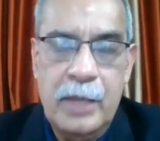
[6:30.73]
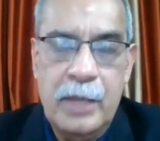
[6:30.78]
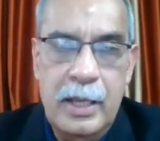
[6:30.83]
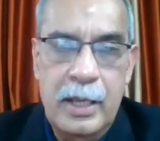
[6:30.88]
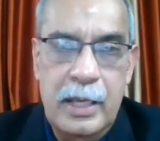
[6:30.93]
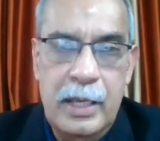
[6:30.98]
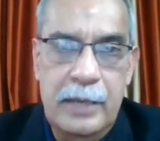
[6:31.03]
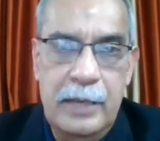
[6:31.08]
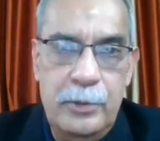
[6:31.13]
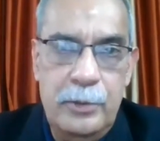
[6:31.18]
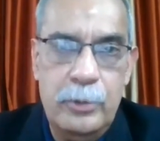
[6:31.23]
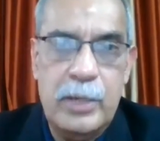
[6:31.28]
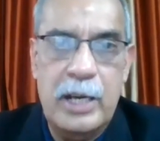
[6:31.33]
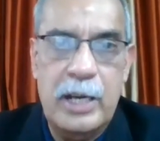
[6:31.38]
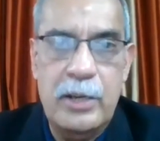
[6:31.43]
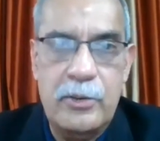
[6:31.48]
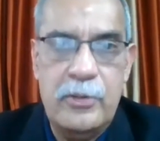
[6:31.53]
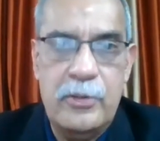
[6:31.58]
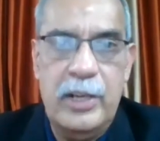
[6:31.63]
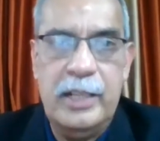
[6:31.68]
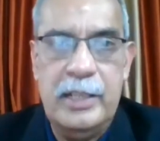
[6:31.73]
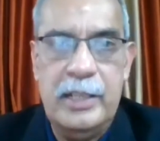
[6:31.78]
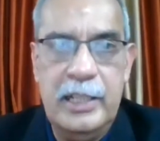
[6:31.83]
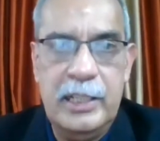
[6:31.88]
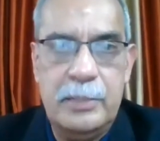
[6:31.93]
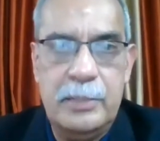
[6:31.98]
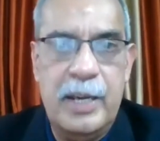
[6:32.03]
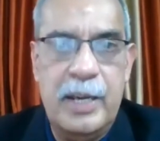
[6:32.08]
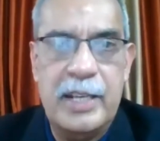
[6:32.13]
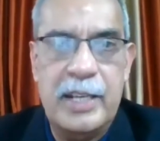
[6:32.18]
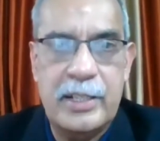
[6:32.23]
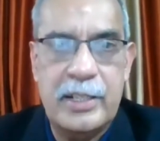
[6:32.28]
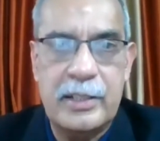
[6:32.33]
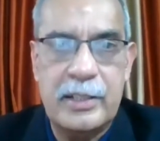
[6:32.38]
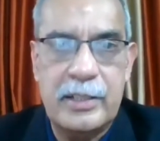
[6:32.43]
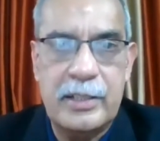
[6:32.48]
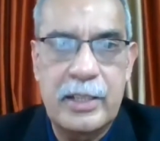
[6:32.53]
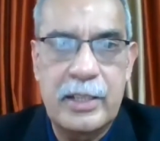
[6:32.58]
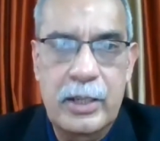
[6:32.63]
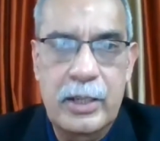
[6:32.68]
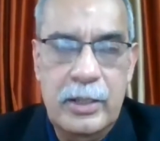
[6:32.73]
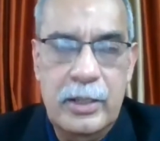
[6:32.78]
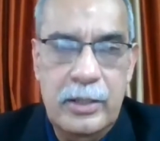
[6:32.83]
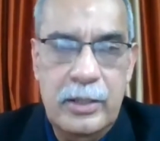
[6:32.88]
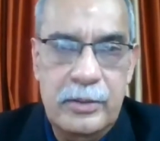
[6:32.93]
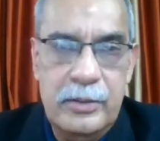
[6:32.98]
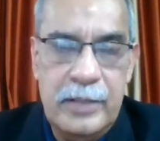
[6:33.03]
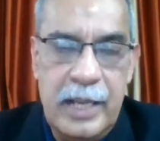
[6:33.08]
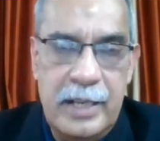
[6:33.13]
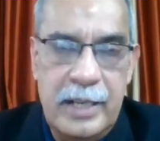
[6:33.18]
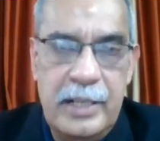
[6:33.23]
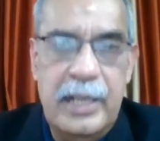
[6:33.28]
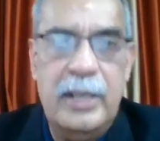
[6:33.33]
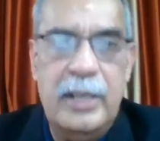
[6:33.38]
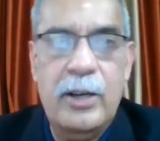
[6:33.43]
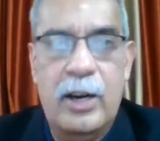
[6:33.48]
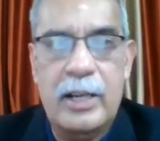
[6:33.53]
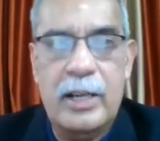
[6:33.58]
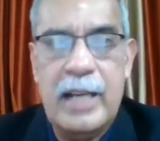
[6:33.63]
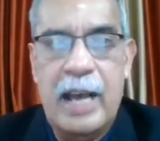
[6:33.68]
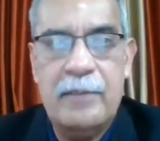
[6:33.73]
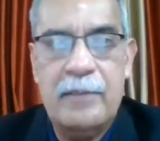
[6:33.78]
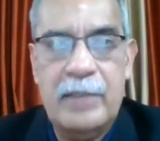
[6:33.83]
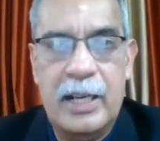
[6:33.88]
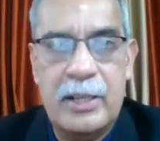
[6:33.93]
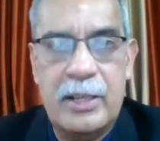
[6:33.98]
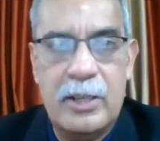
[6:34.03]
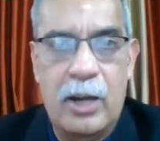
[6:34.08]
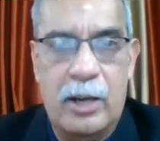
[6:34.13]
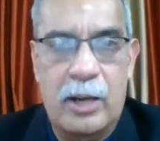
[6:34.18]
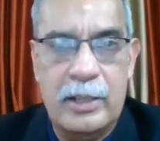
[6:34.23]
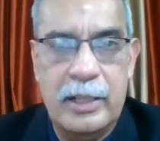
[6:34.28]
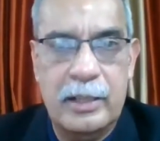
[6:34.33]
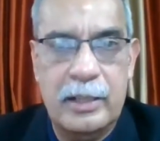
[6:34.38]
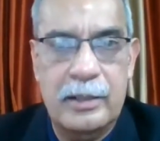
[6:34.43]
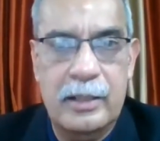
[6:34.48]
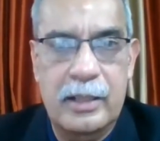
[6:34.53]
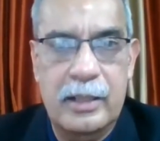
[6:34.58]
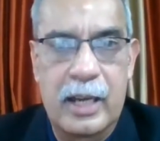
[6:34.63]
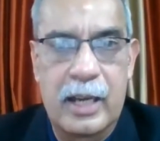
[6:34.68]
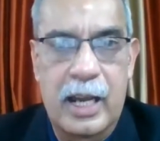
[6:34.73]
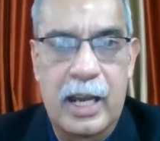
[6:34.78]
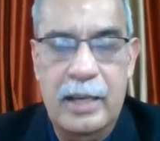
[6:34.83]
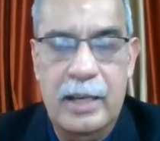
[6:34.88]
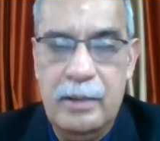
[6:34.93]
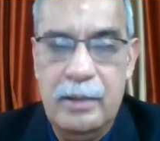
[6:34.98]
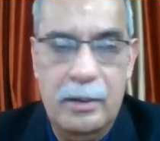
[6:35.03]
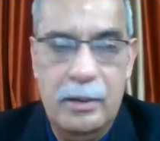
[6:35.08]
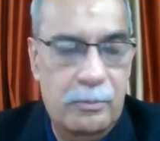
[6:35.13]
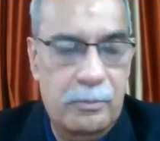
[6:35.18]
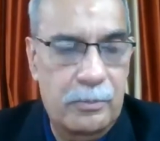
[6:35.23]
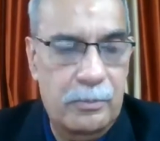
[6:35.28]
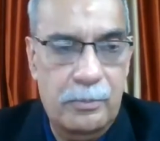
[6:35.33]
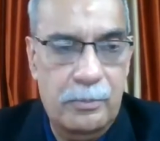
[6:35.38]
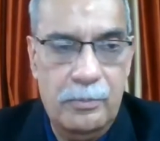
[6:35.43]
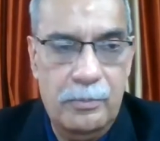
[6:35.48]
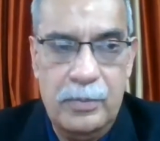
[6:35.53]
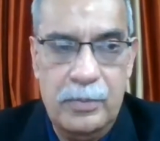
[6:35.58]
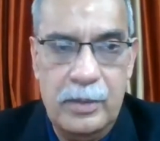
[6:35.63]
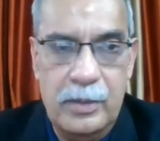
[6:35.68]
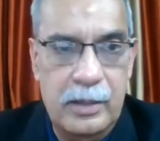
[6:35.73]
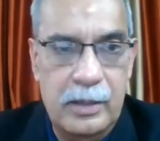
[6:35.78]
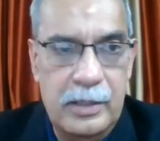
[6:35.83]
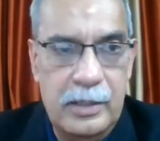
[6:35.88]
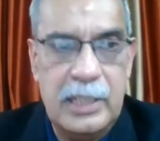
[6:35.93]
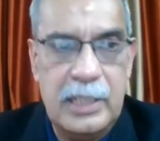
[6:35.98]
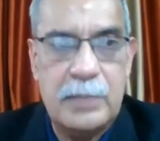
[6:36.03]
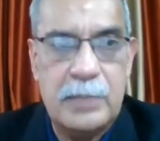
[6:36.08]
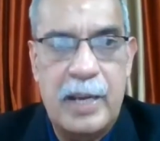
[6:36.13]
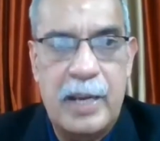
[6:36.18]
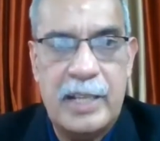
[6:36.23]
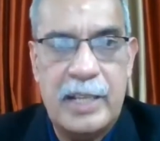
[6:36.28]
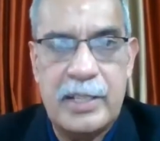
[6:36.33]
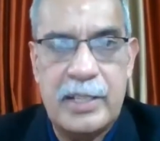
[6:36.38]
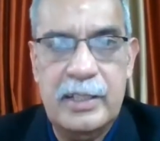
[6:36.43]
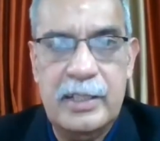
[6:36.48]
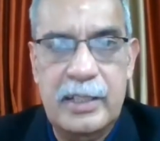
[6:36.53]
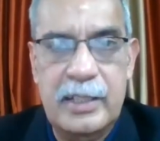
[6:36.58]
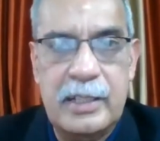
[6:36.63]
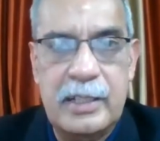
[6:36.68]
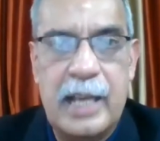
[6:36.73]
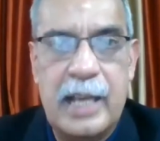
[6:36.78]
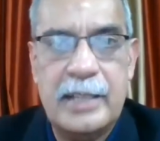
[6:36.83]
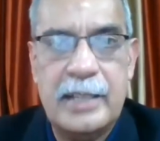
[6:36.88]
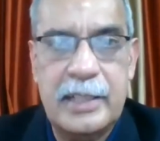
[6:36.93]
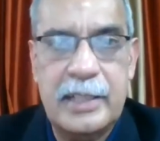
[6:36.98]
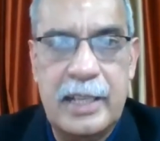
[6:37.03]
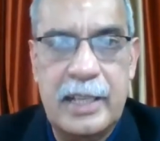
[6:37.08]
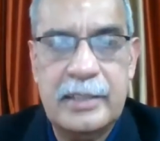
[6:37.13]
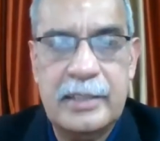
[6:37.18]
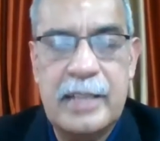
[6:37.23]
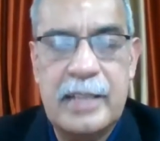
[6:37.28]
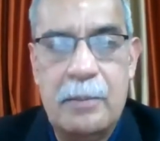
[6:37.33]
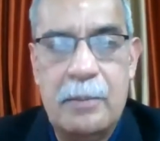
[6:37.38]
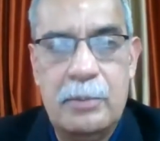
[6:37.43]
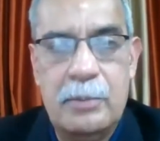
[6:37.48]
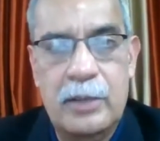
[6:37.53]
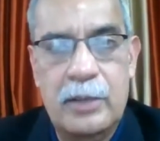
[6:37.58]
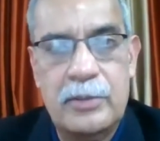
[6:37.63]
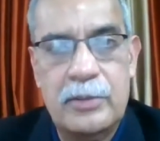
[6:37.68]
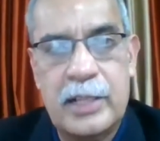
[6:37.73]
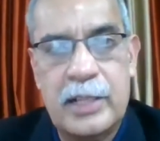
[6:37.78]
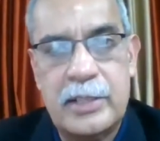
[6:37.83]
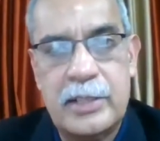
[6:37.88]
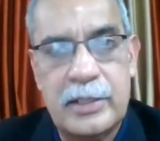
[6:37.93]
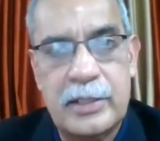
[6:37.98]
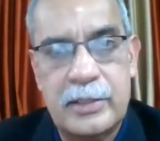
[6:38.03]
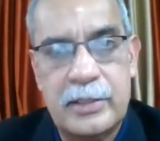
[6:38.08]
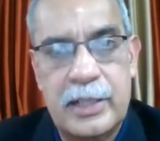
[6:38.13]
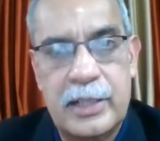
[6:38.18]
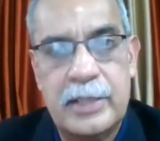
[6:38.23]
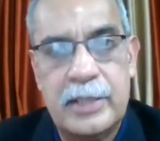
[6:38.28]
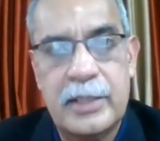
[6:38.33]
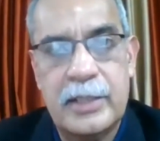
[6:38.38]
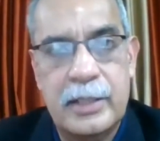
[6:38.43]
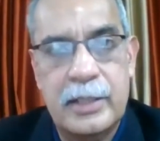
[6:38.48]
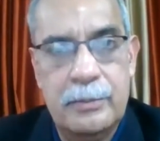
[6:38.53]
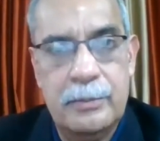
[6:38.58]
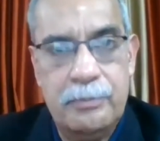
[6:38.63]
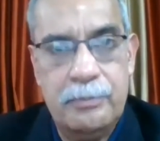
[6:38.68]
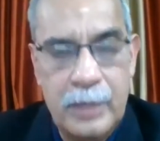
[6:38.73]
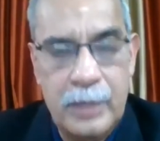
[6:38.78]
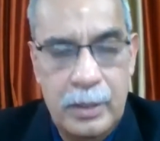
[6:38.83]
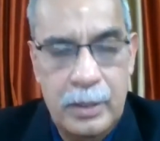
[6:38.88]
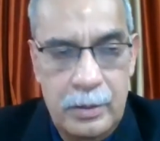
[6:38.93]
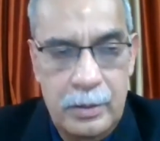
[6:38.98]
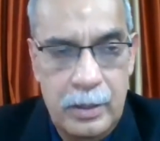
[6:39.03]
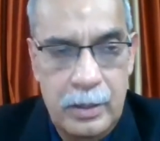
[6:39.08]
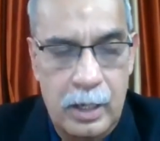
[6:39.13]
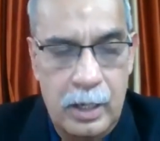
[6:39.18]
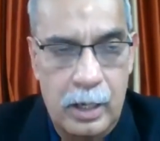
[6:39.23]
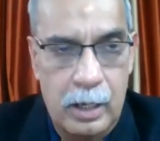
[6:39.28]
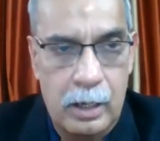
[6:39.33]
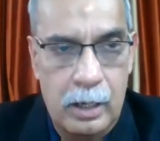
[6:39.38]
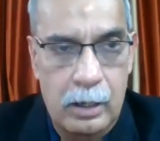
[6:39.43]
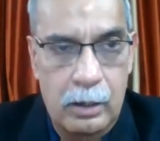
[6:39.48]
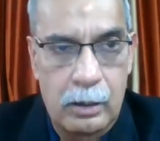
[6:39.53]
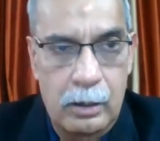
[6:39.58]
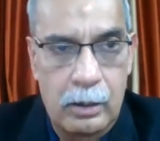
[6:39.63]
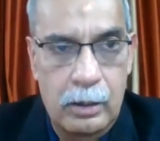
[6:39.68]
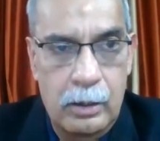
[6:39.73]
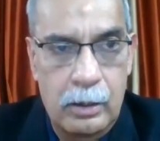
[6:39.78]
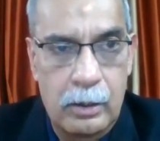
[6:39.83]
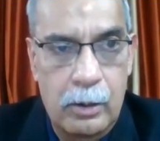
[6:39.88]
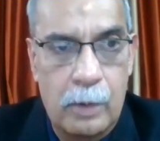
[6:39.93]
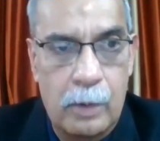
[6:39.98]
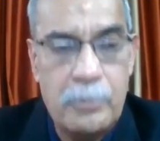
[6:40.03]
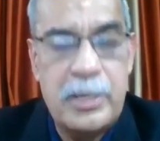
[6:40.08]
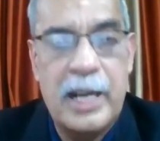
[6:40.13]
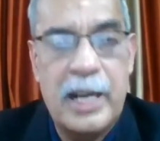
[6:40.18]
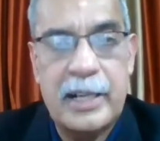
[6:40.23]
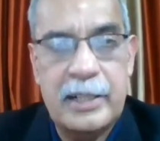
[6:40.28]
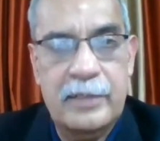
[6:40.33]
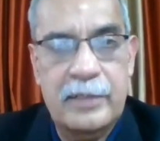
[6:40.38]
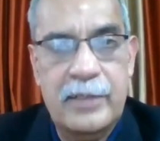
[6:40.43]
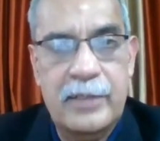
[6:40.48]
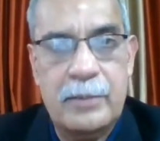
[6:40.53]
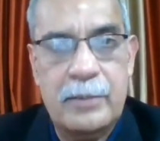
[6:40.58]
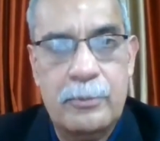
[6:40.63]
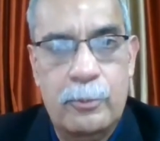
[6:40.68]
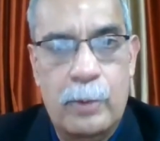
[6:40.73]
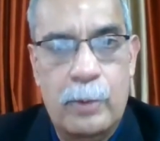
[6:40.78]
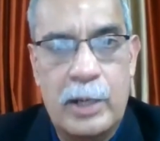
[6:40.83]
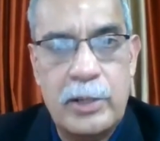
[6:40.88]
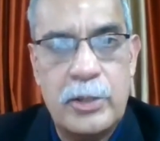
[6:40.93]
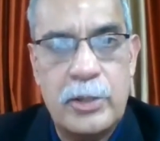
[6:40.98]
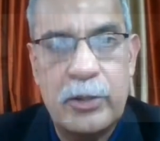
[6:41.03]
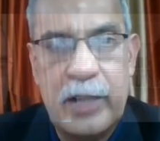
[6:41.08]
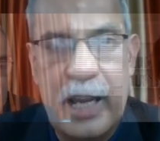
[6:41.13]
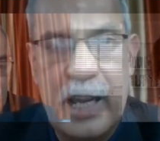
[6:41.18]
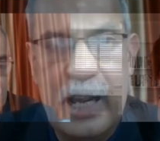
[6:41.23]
If you can treat these patients, they need not have that clotting. And this patient is a classic example of such a objective that one should have.